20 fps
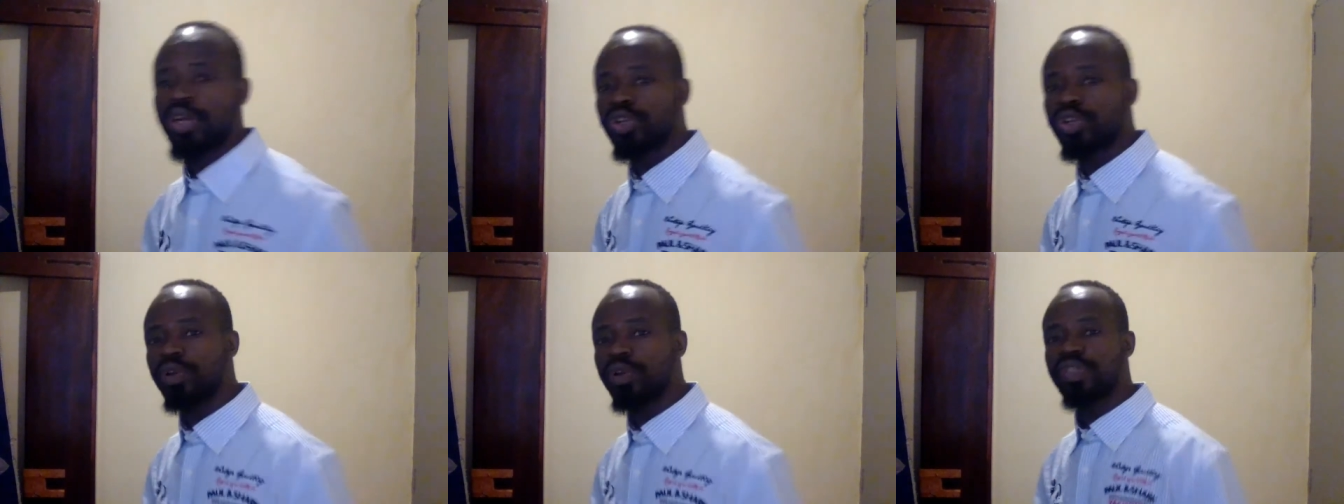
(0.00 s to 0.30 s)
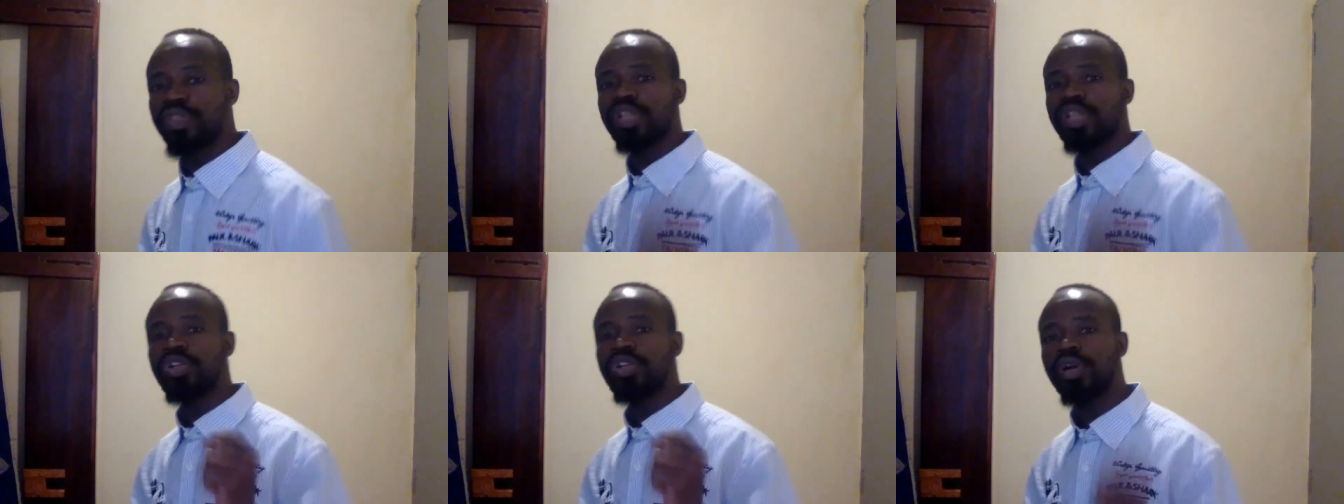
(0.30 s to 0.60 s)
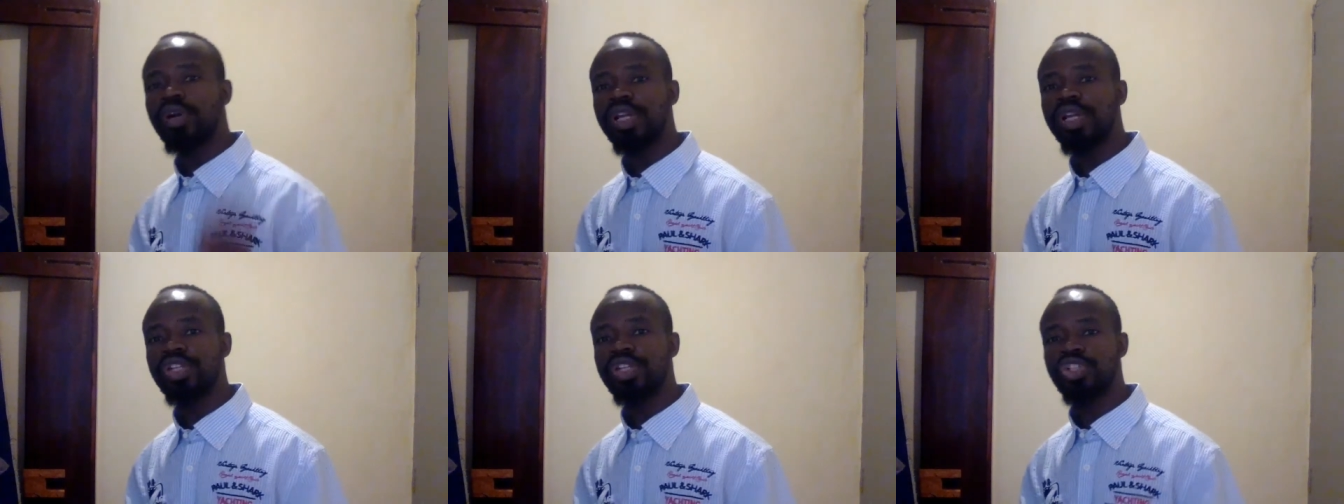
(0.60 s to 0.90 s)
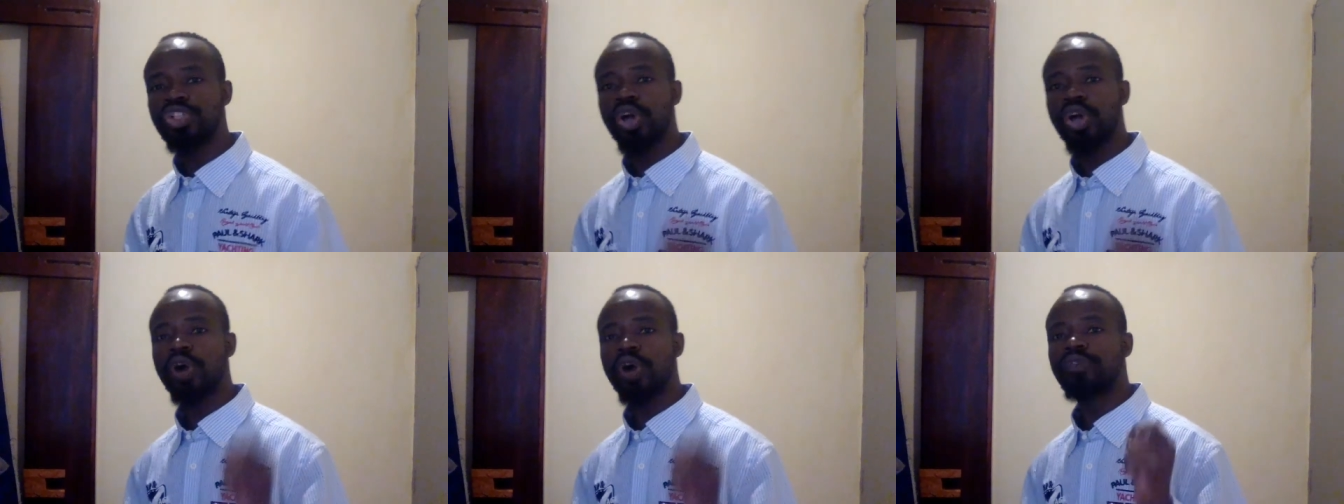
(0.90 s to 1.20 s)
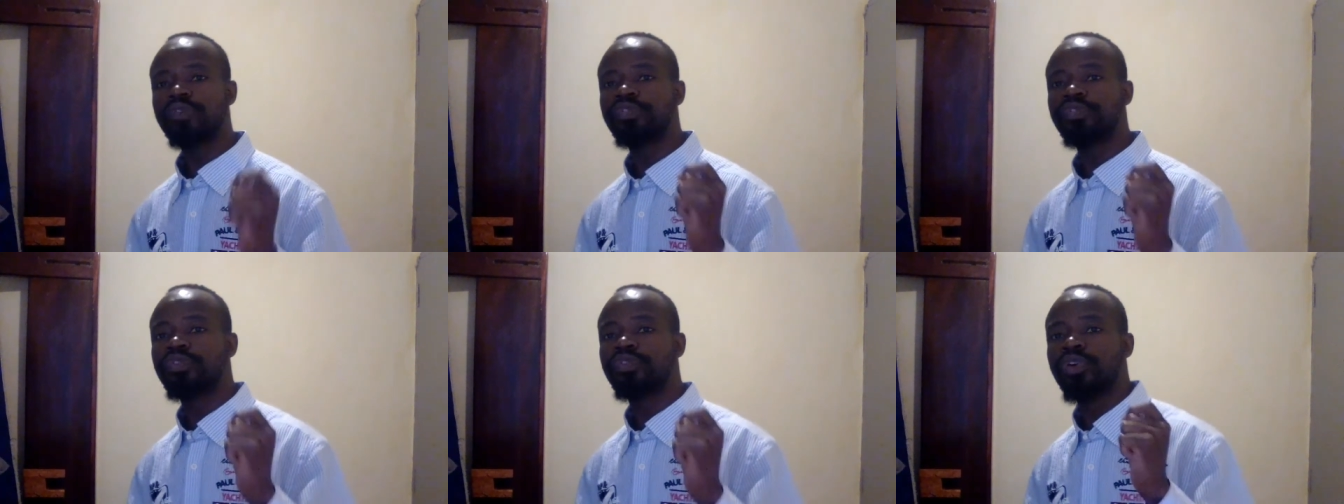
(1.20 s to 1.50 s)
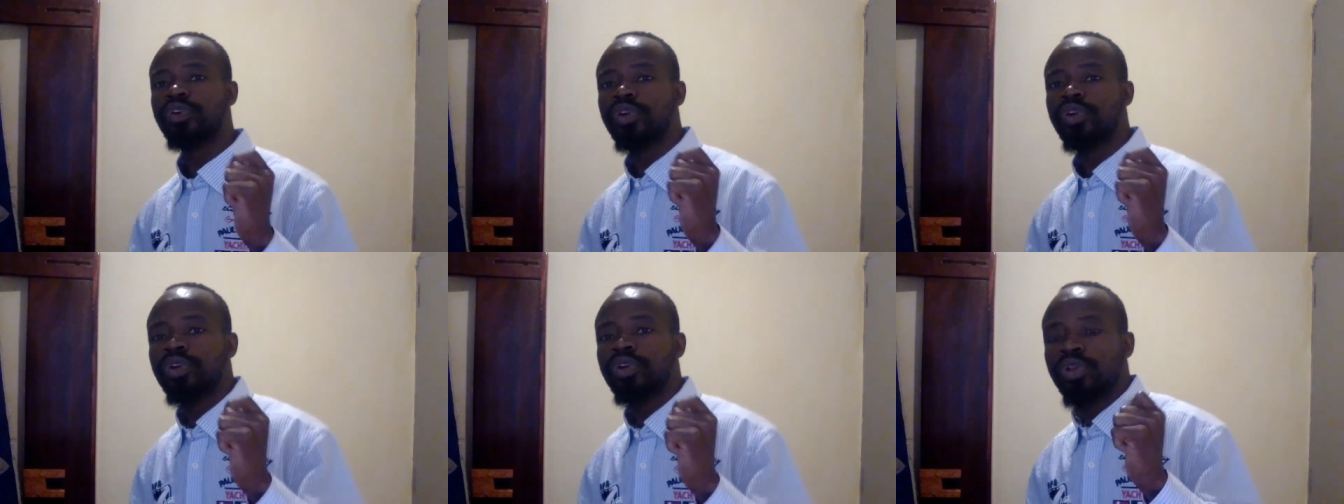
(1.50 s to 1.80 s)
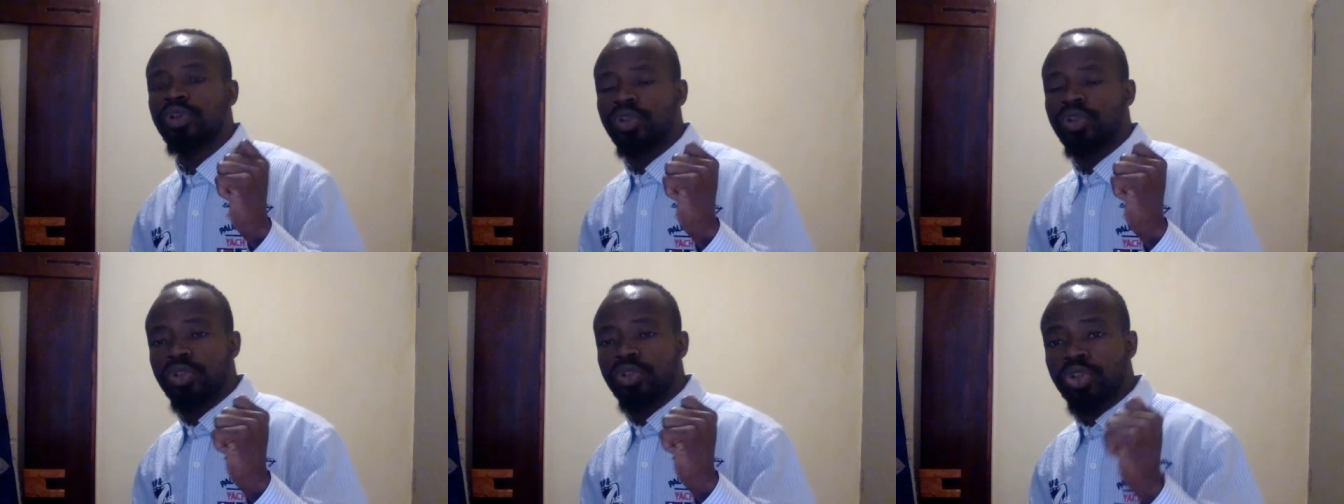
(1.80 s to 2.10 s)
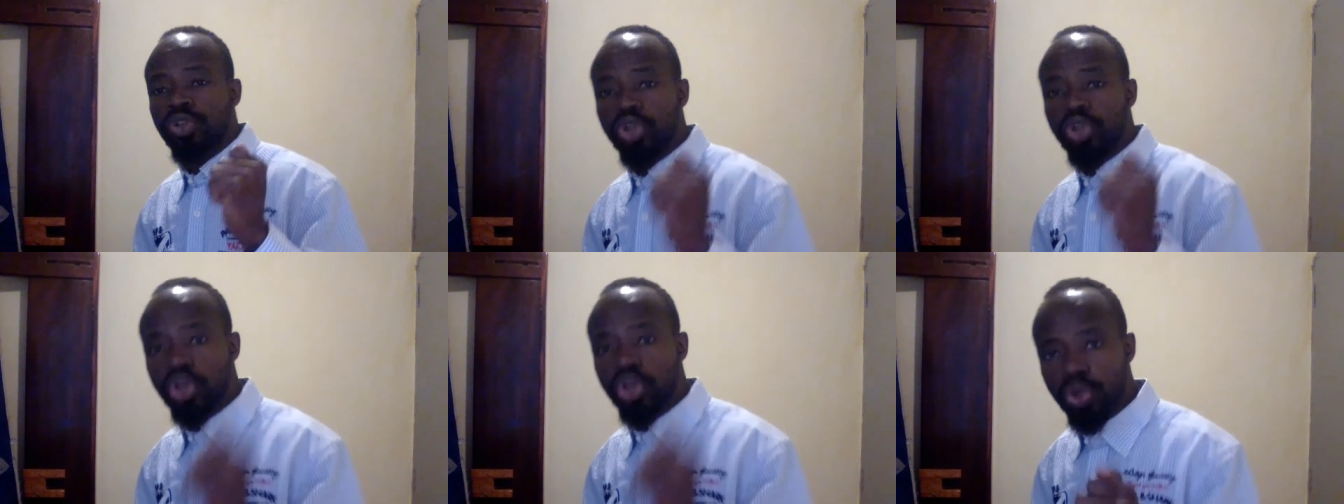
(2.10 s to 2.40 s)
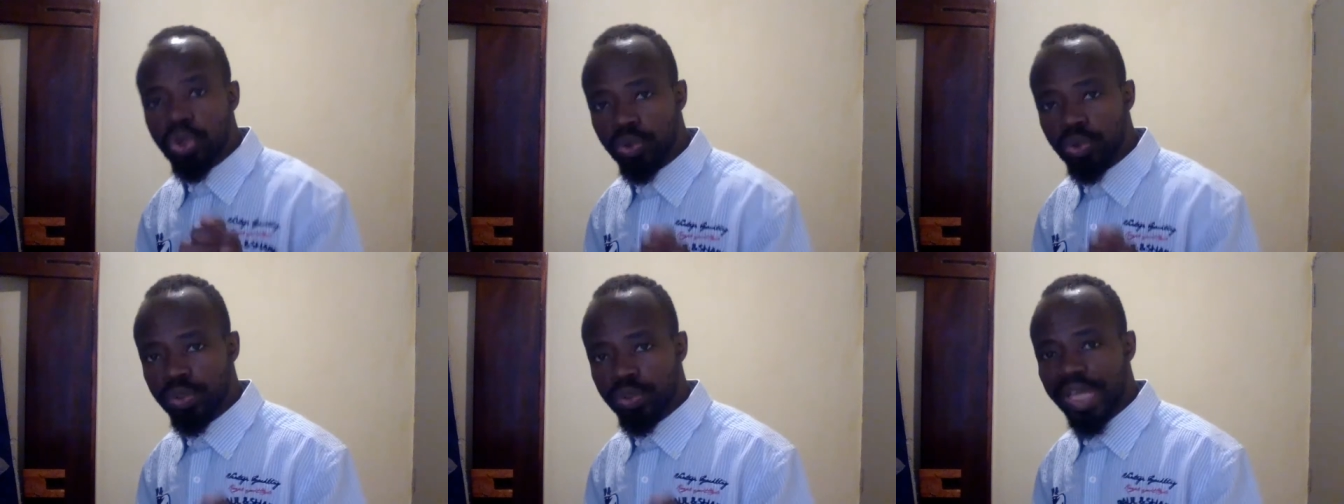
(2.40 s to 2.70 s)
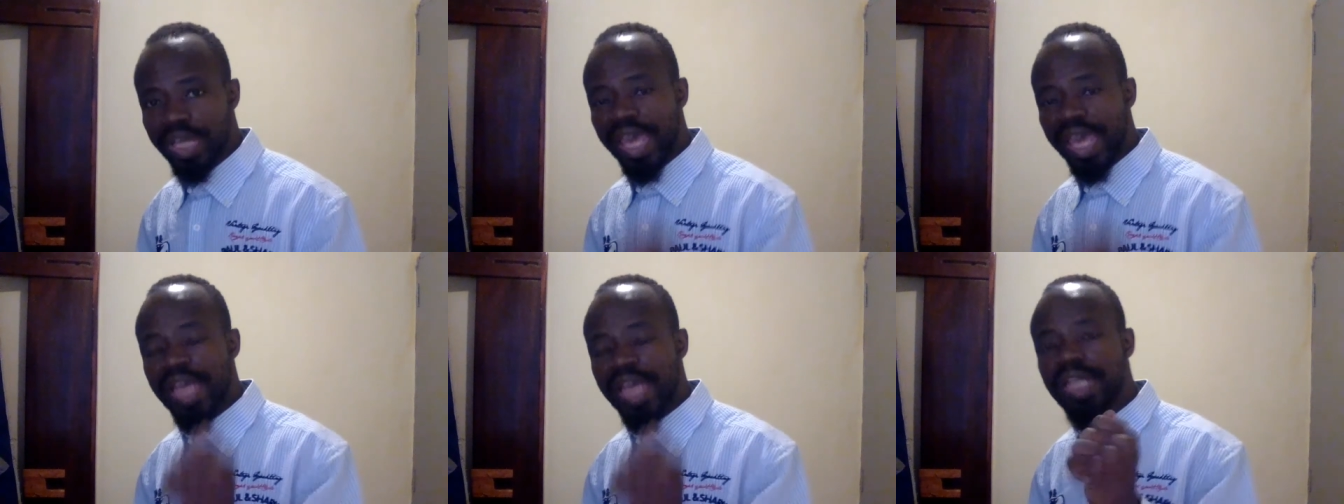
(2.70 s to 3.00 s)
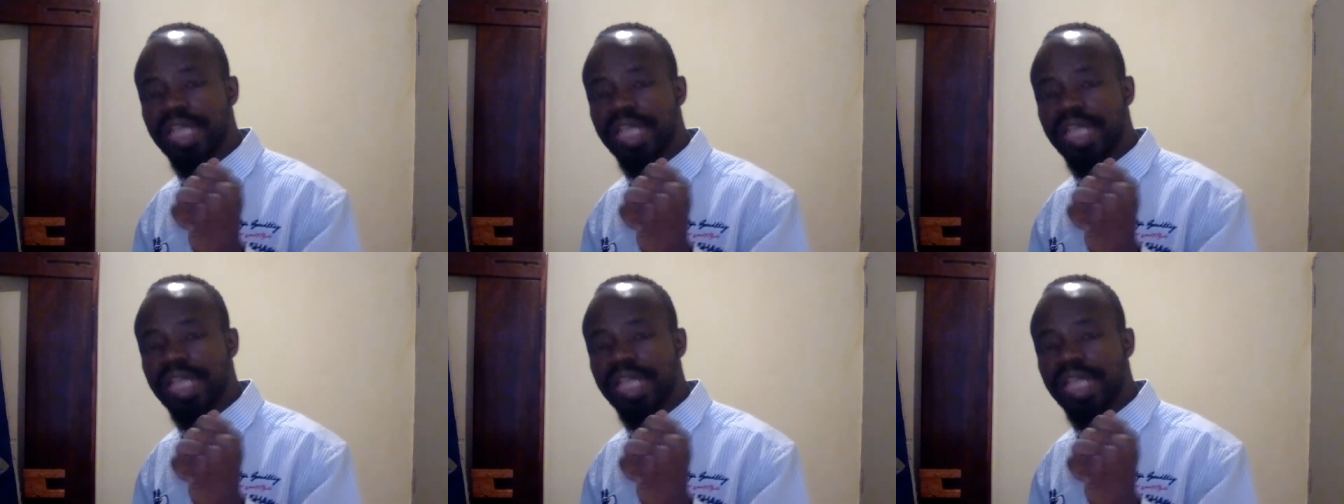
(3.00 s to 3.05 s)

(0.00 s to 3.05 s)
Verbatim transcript: You know, the knowledge of good